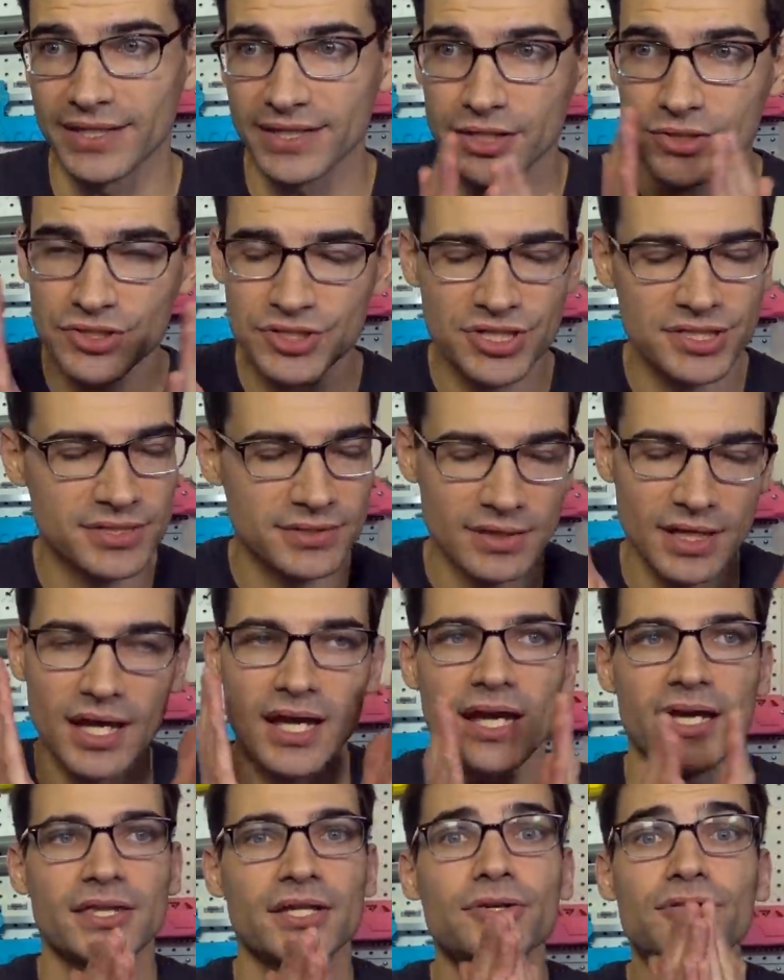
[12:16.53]
And
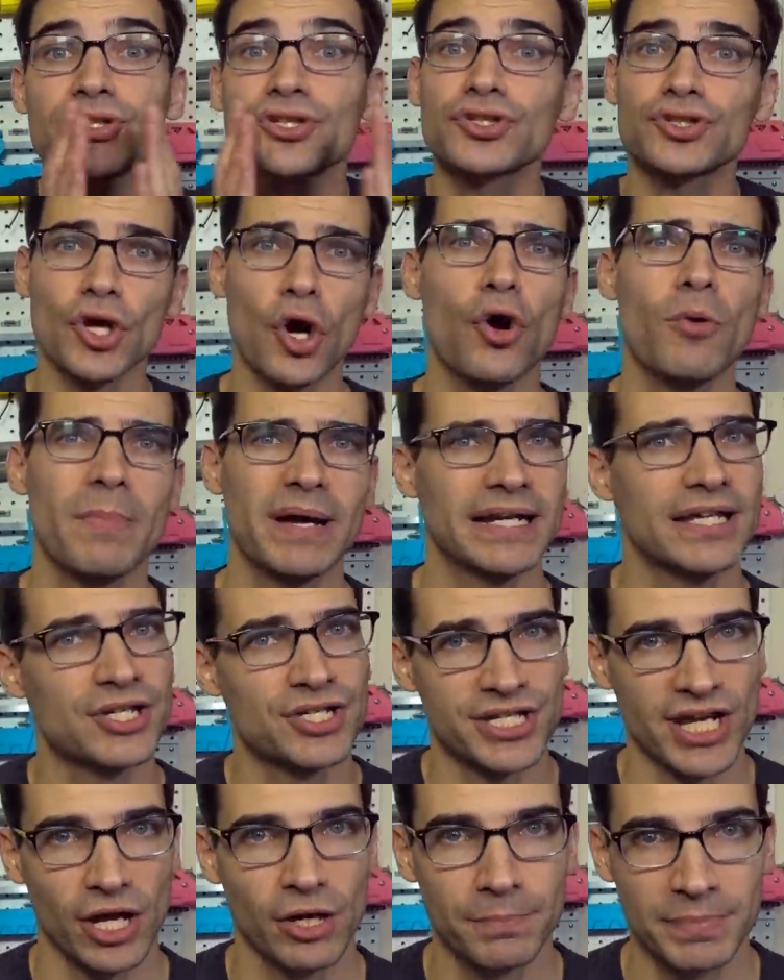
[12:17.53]
there's so many
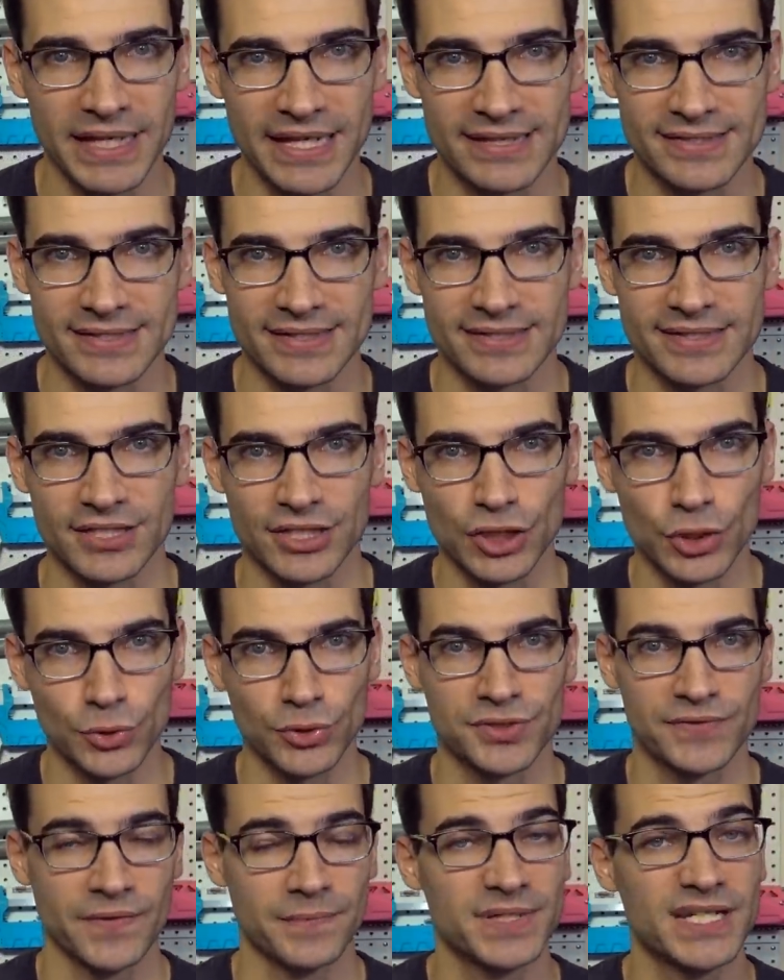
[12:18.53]
shell pieces
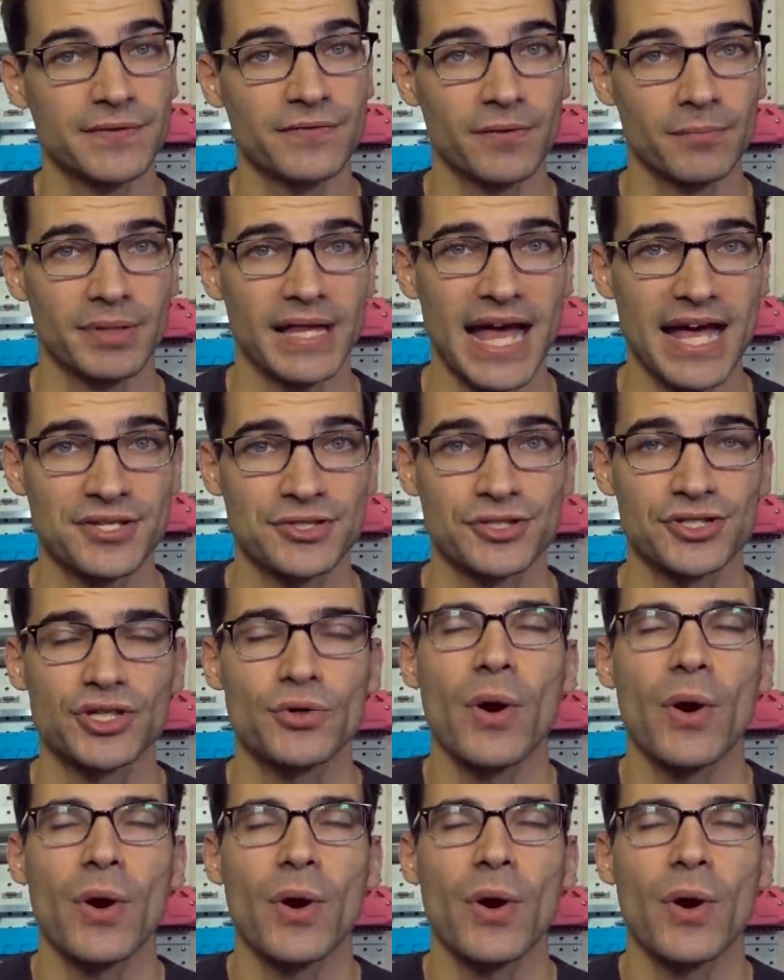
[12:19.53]
used from different blasters.